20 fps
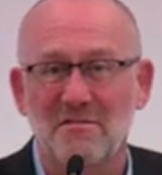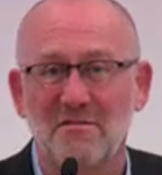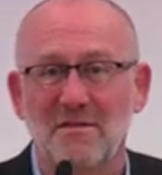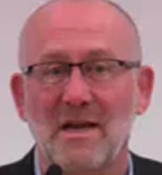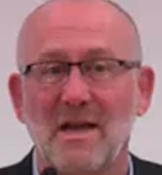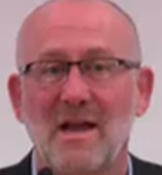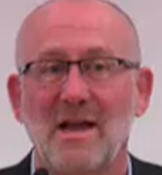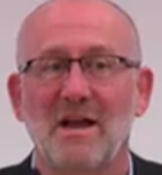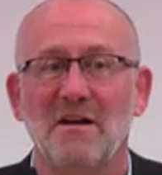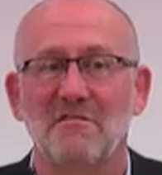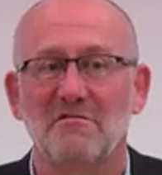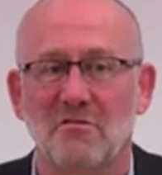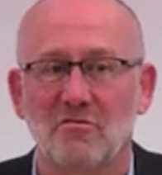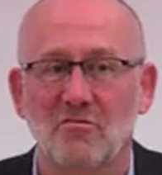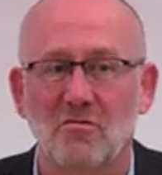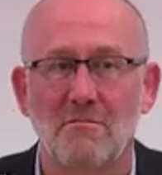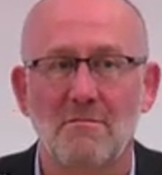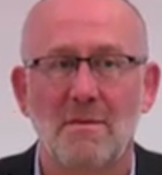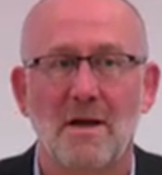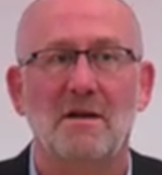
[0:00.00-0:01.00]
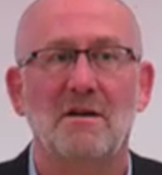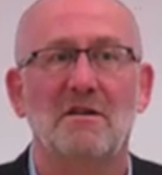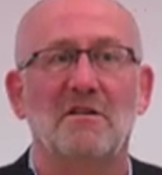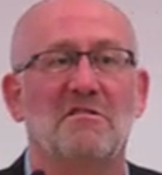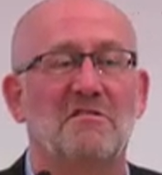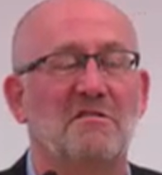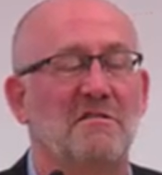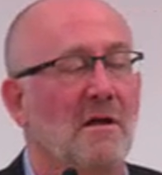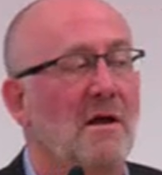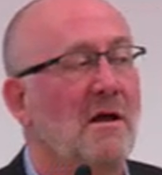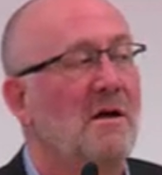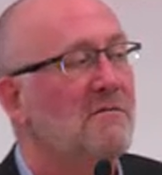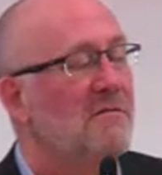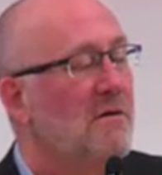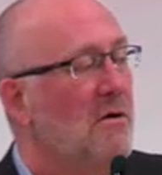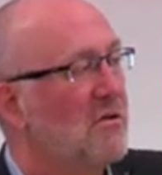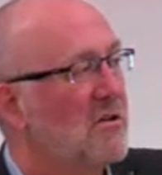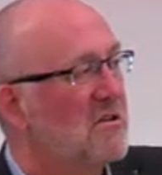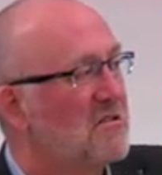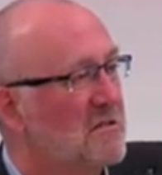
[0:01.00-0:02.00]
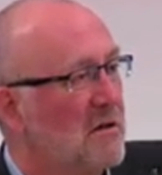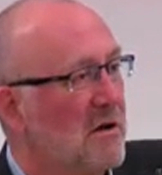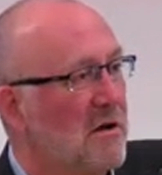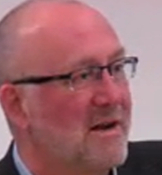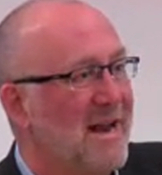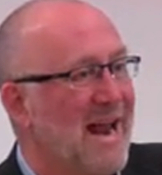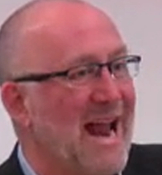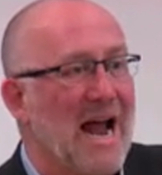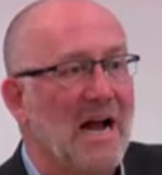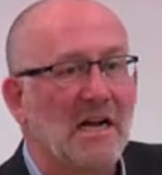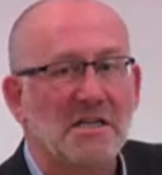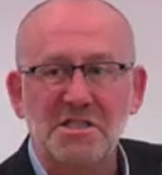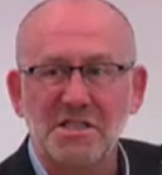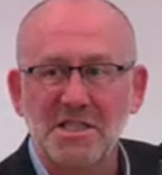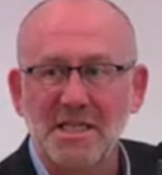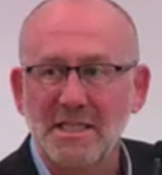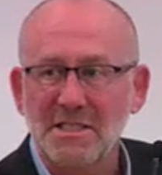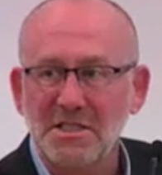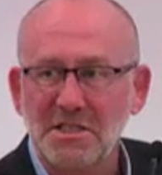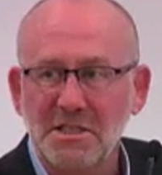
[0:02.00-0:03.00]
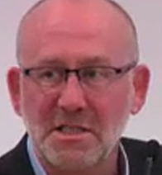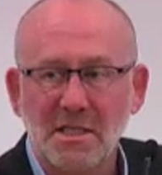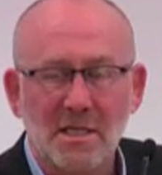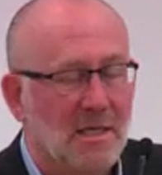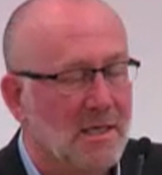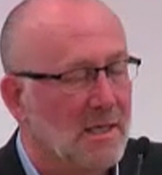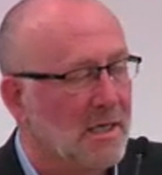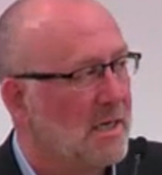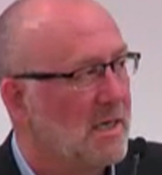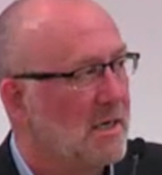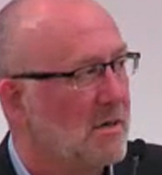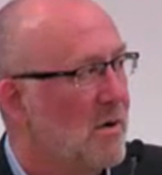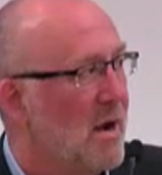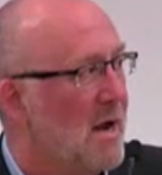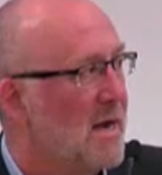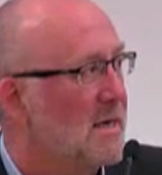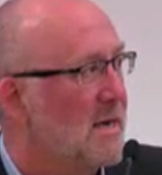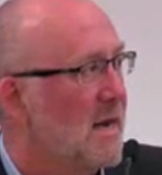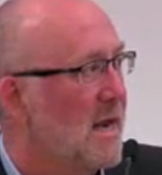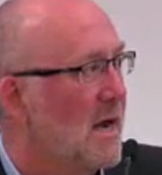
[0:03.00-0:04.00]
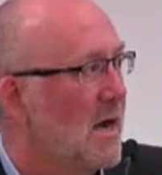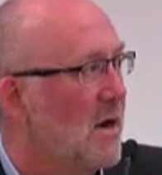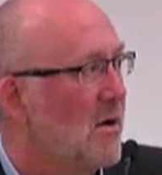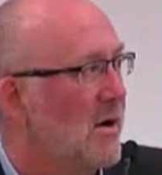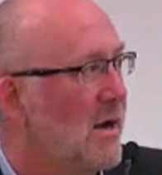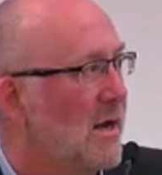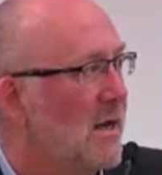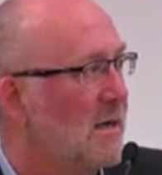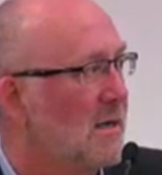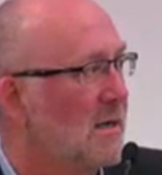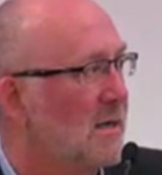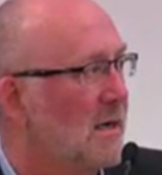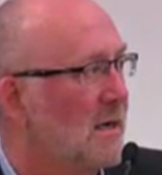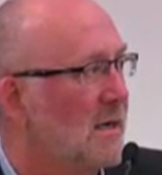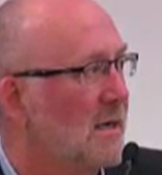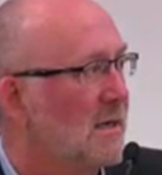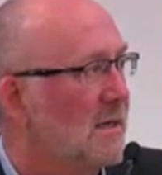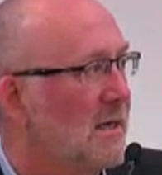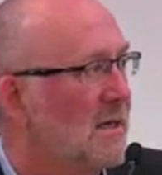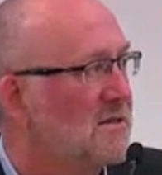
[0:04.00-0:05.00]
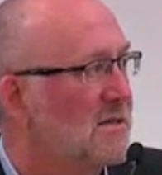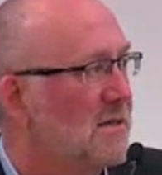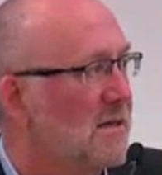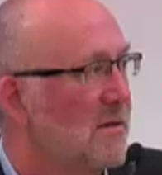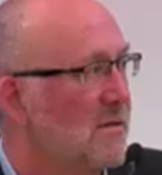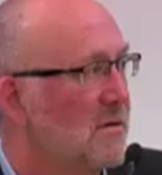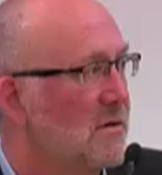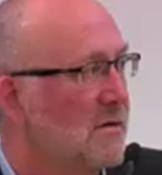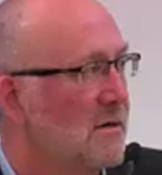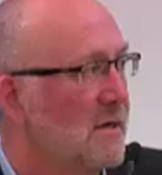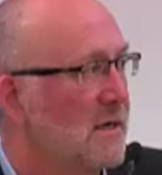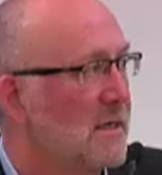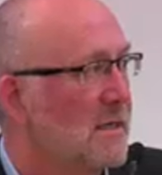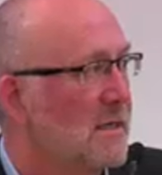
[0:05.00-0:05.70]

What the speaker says: VA has a tremendous focus on access right now, and that's another